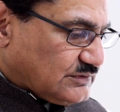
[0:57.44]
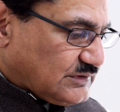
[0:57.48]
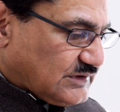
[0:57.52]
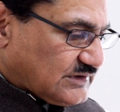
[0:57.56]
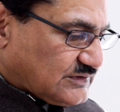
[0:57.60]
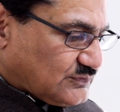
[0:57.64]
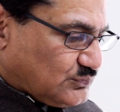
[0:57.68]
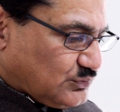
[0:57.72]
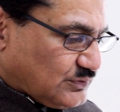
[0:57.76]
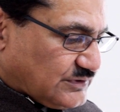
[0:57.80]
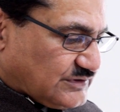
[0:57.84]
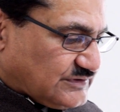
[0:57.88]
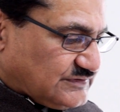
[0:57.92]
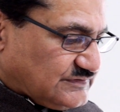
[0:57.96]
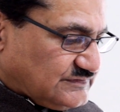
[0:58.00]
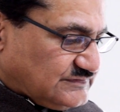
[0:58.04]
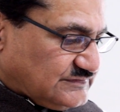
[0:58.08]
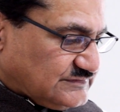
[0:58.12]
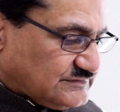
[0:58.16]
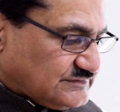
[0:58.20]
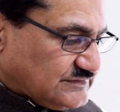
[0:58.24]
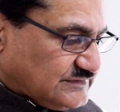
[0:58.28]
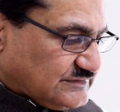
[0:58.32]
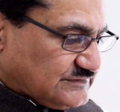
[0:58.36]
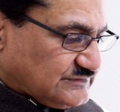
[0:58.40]
Next one
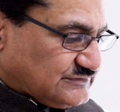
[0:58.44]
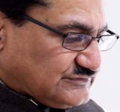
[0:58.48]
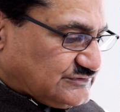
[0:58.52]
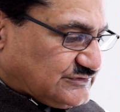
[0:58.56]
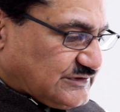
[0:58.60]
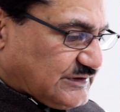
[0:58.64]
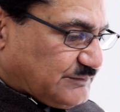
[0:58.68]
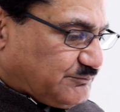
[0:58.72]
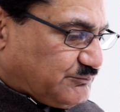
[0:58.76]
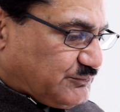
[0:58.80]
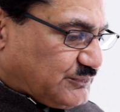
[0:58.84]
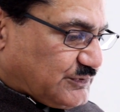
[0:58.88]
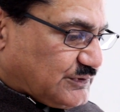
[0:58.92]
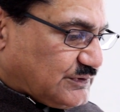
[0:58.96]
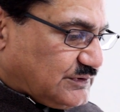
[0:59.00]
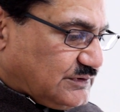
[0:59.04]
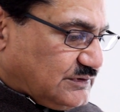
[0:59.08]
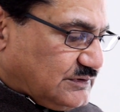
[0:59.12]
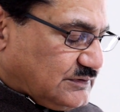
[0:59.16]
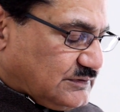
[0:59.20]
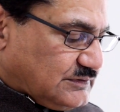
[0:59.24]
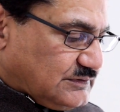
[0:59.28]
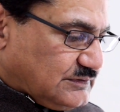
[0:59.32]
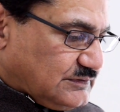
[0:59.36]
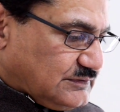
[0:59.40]
is
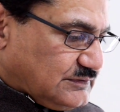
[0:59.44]
chapter